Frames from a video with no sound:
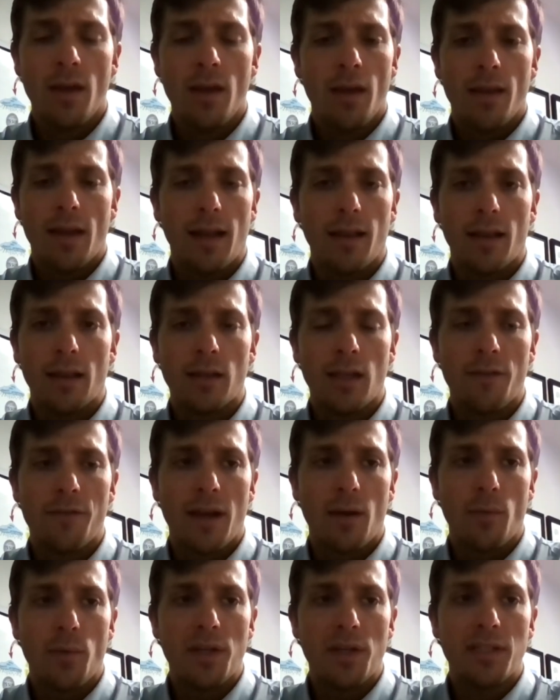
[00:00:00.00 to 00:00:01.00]
I, love
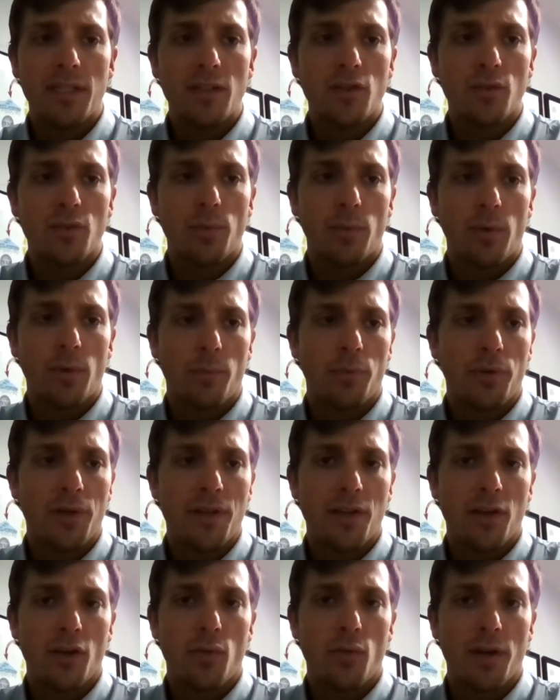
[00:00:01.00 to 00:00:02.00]
that. We teach
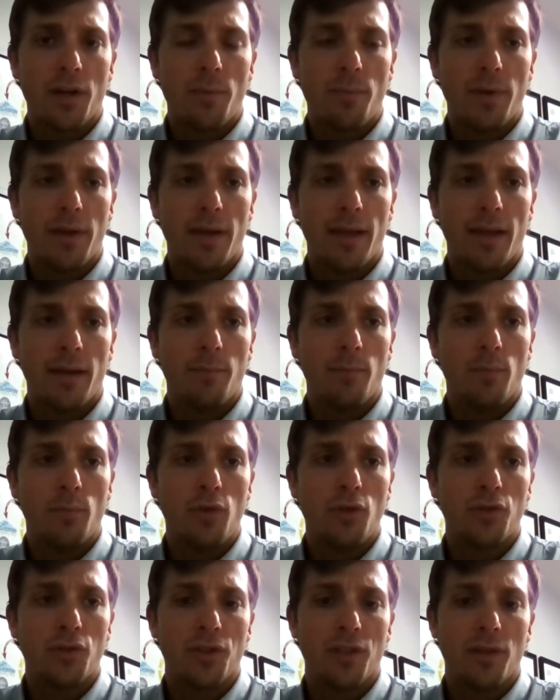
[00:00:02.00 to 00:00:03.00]
breathing quite a bit, and
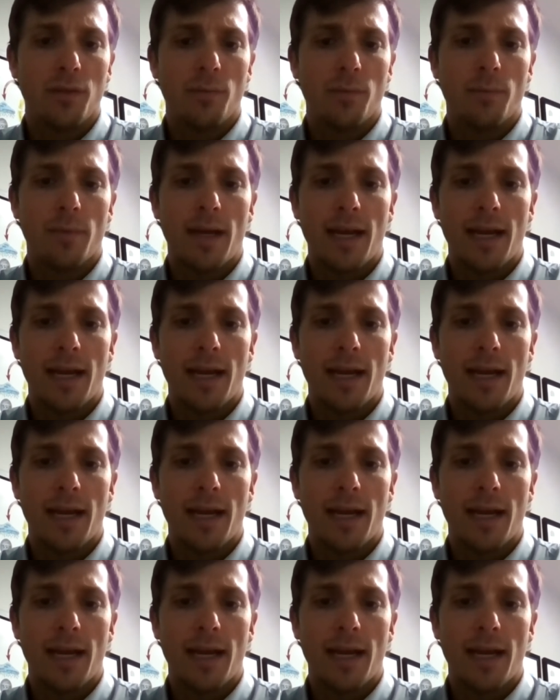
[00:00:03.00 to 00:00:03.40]
usually yeah, I know you're not,